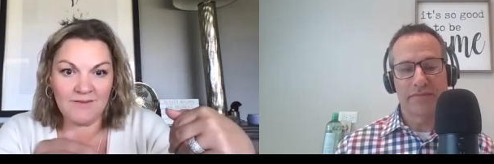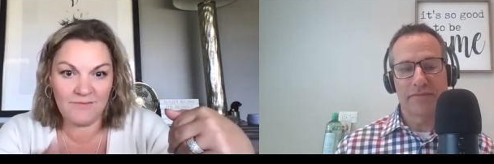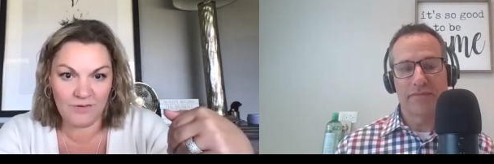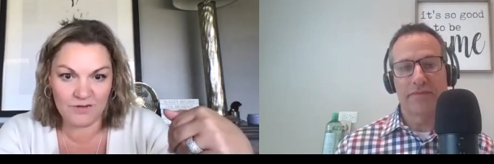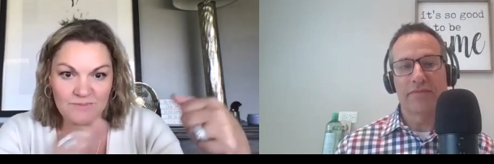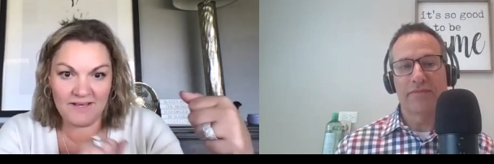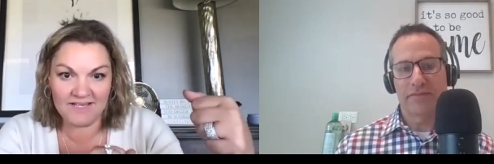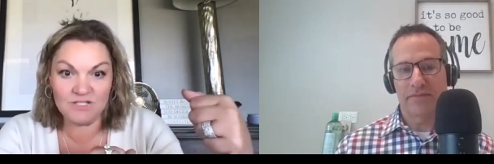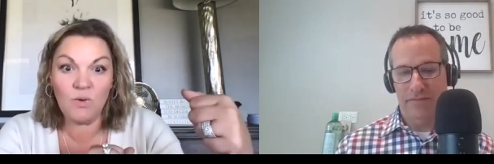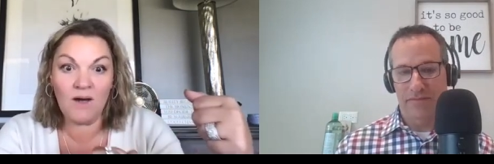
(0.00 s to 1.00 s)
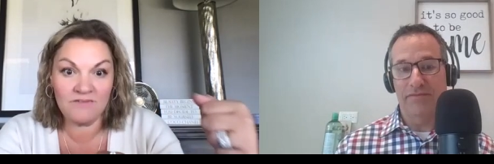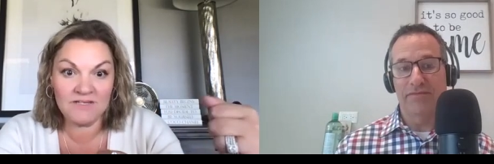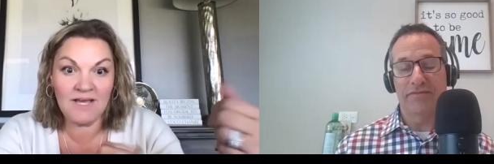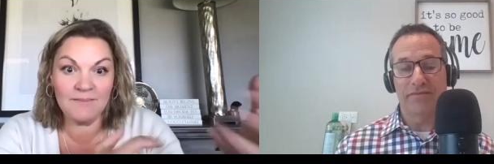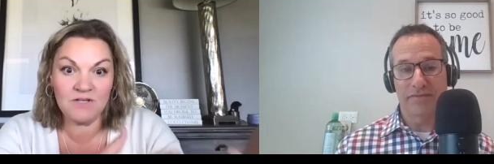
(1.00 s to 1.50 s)
Speaker 1: in the first place. So mm-hmm.
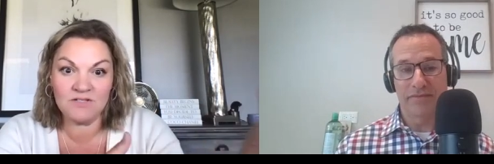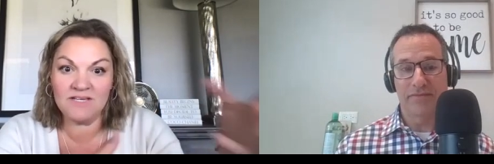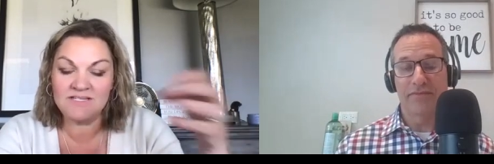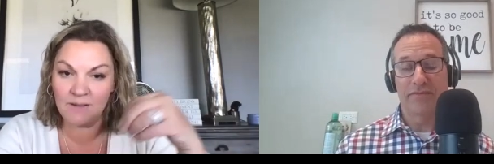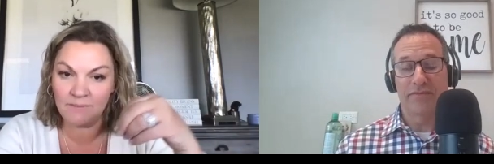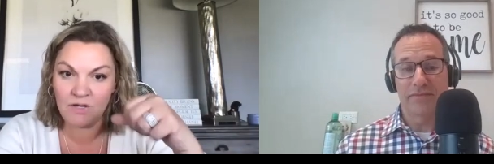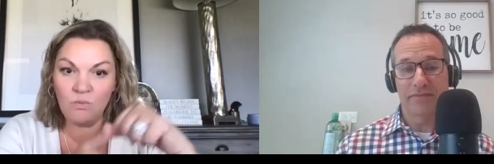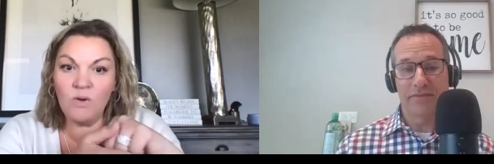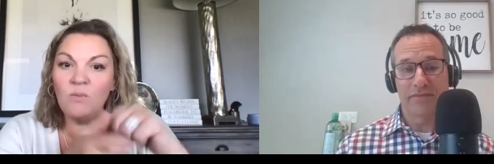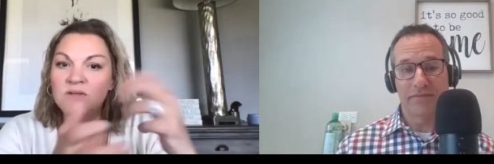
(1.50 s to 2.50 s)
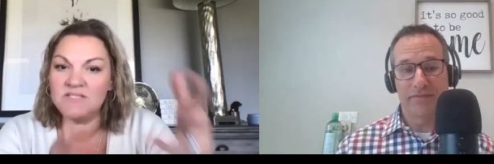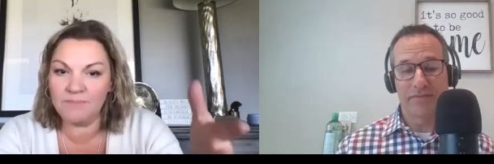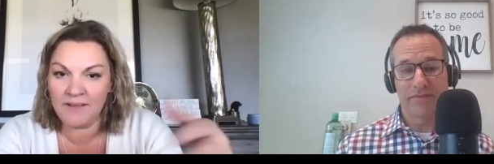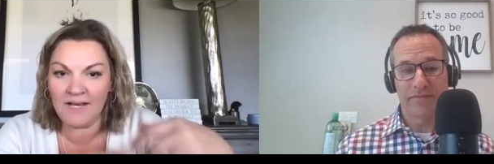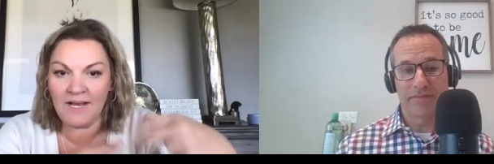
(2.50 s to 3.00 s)
oftentimes mm-hmm. will say, tell me what, what's the
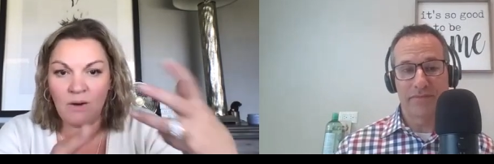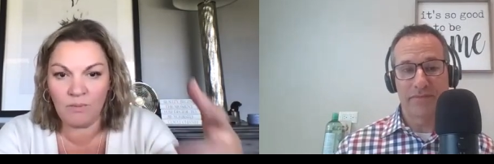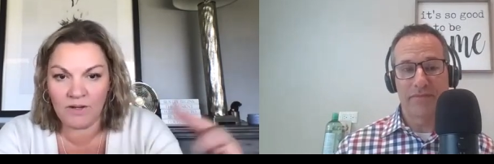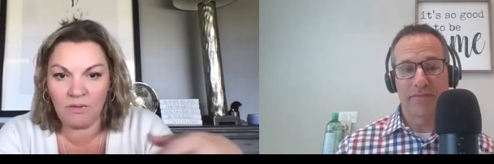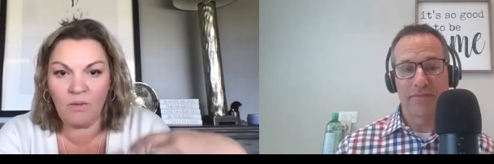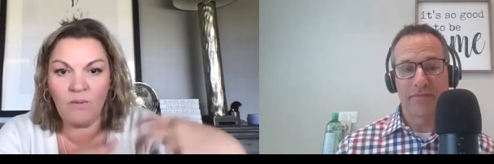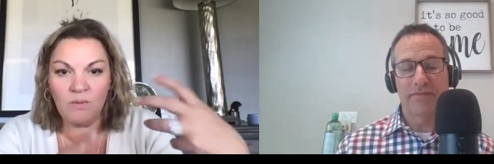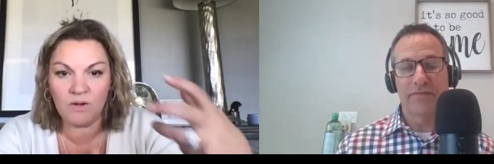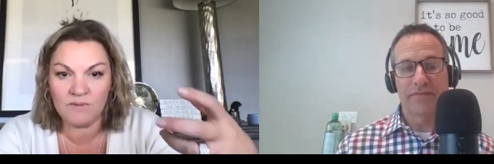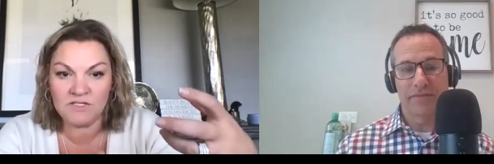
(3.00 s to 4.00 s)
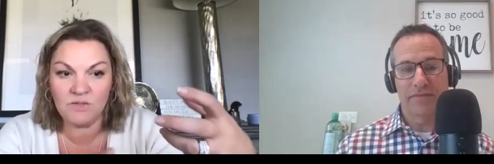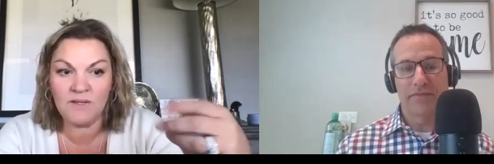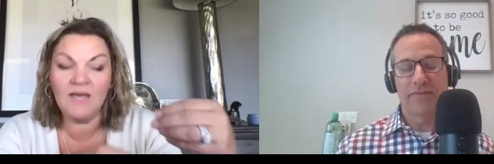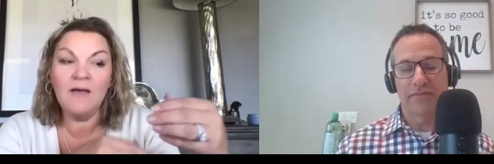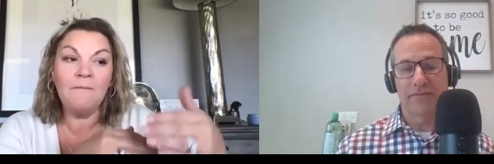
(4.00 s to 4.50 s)
plan? How are we growing? What are we
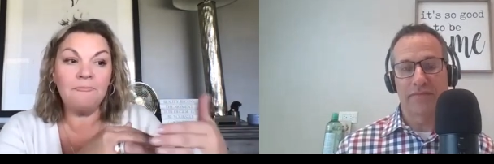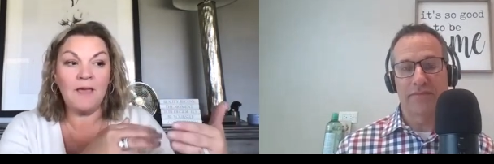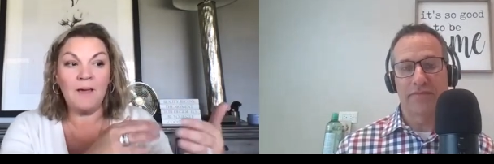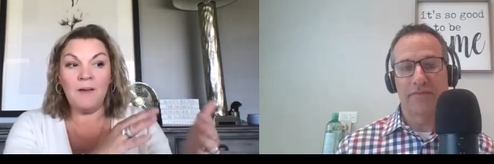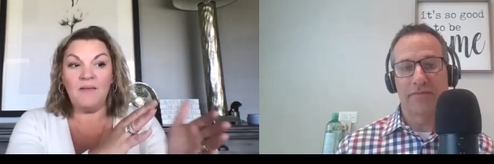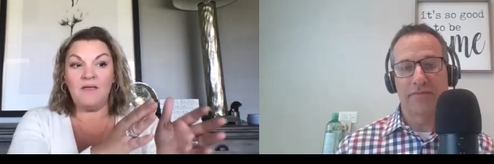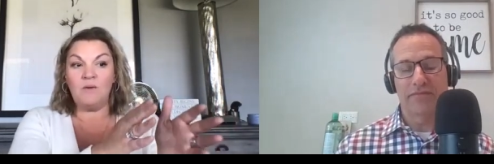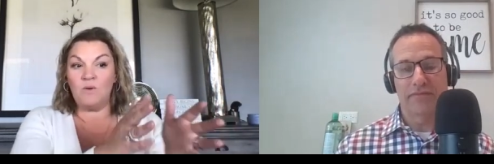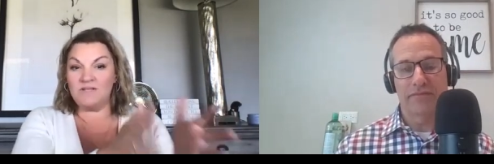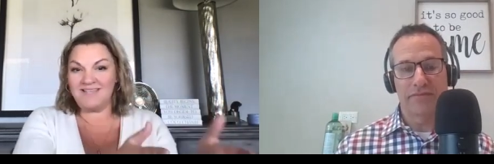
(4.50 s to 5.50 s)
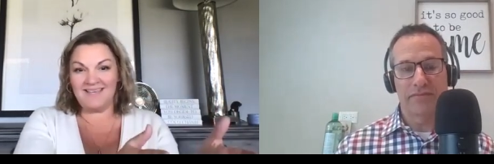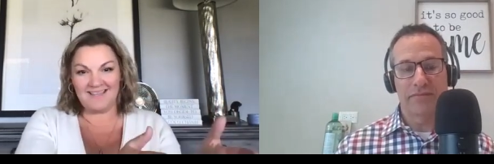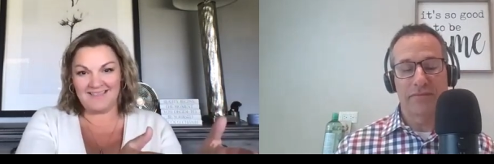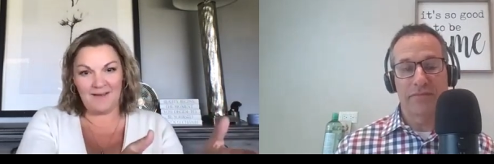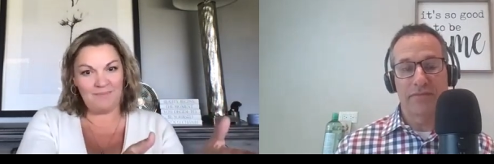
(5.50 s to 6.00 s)
doing? Once they
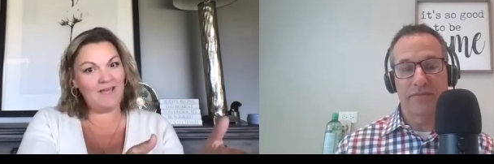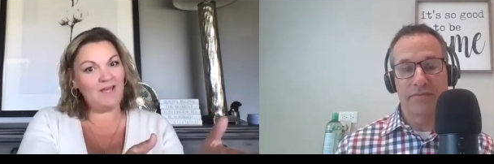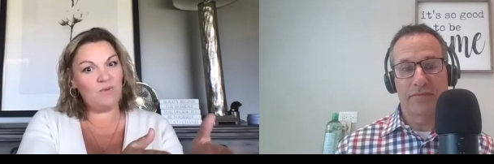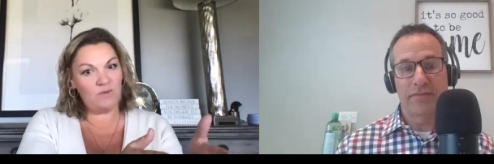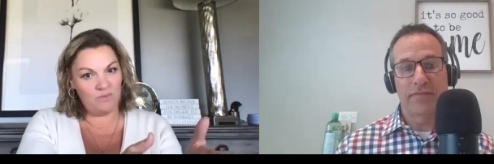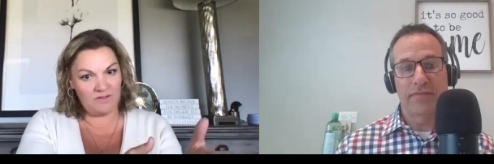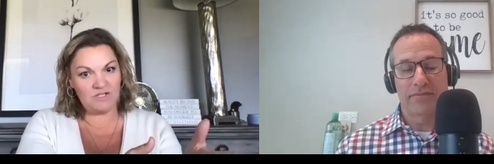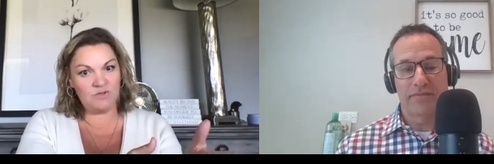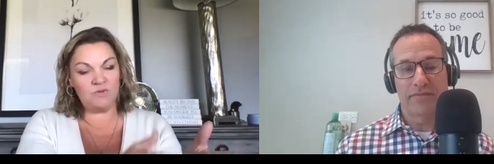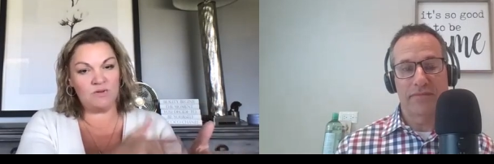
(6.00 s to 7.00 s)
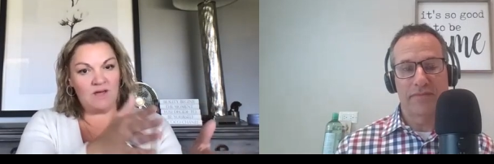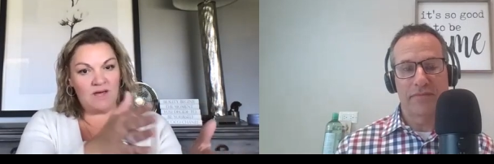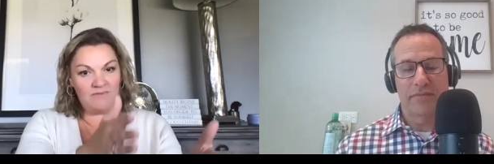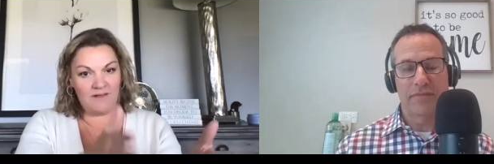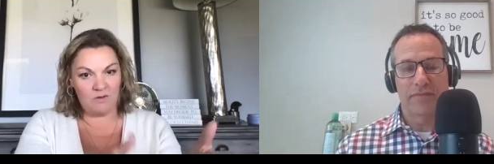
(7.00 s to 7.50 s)
get that plan, we really do do a lot
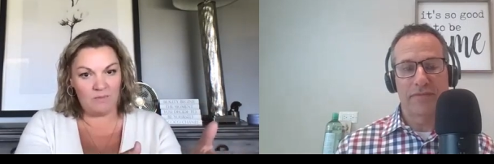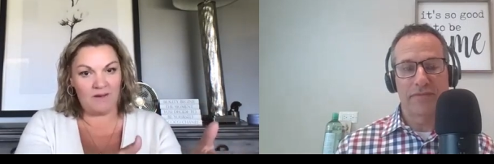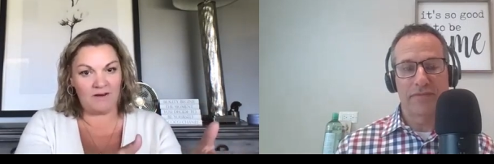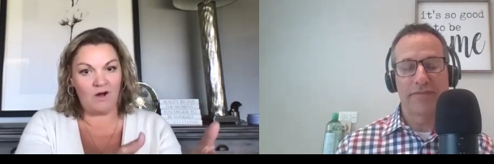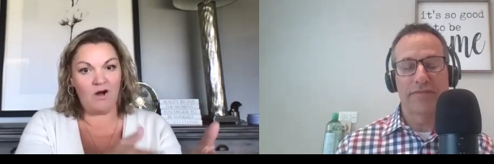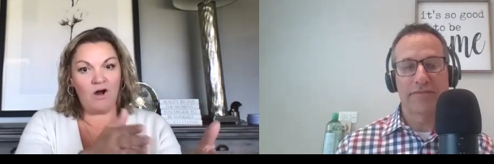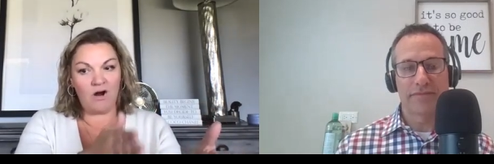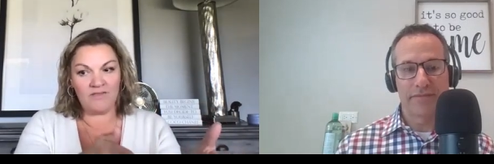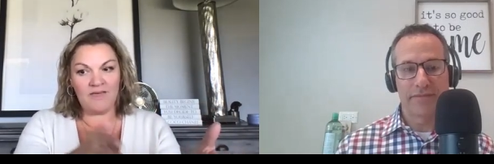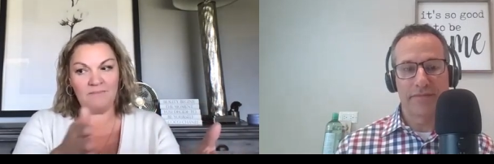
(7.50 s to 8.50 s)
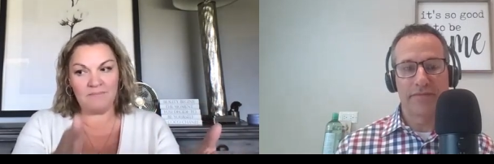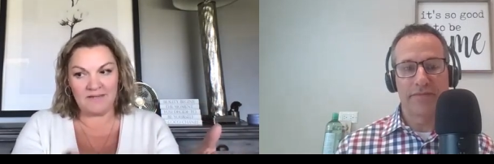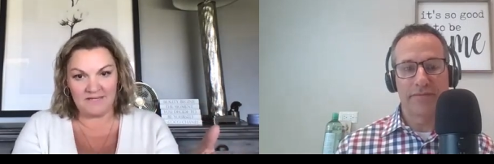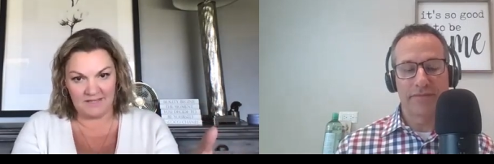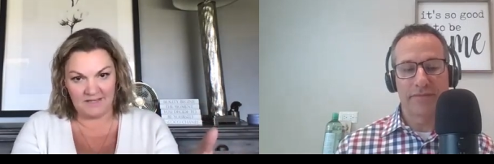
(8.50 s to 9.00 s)
of follow up on are they
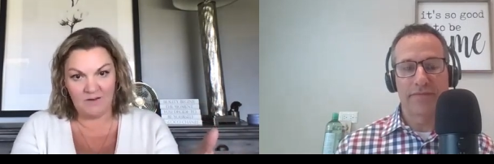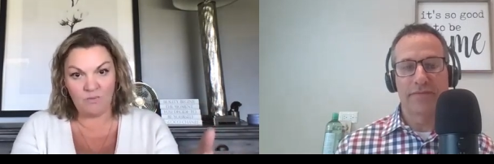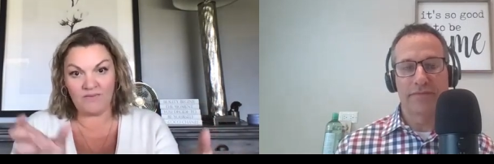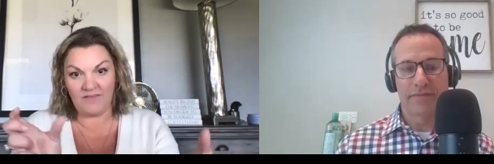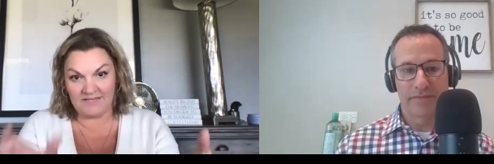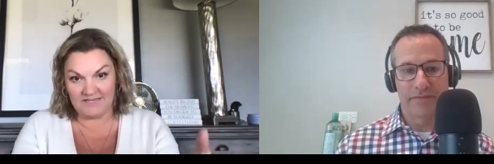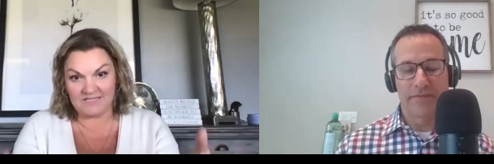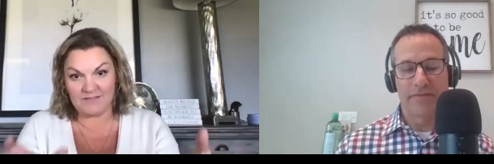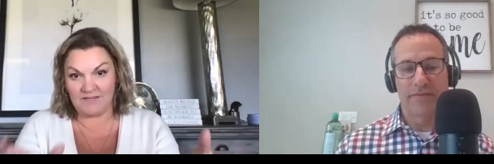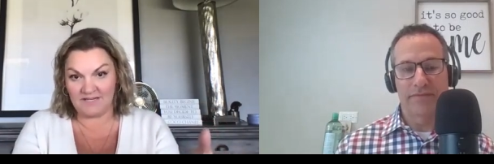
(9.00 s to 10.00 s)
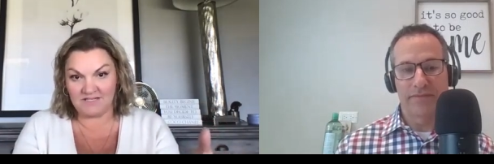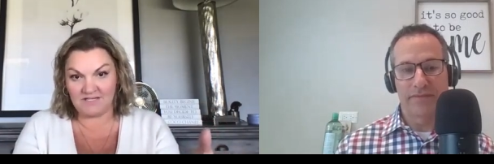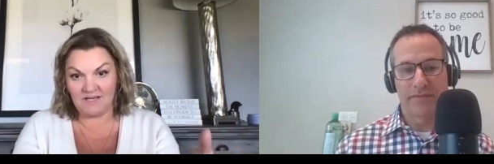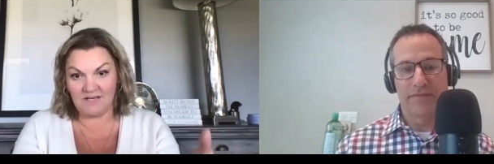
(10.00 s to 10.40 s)
meeting what they need to meet?